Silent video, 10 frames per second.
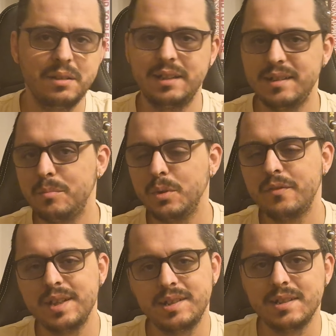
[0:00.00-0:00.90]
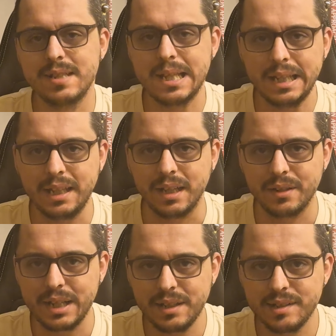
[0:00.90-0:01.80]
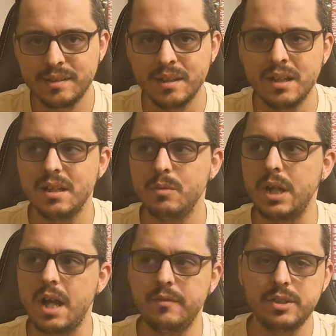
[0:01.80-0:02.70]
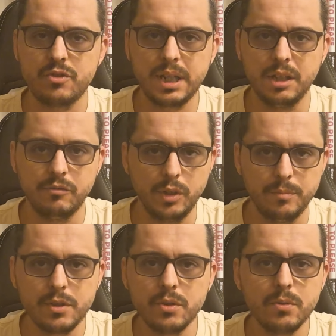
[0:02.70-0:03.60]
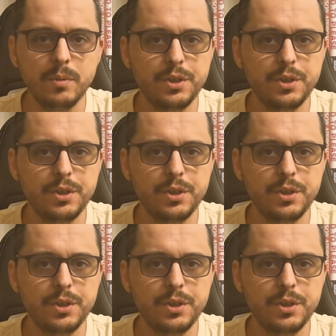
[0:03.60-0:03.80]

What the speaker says: Example of this is the linking rings. We have a trick in volume 2,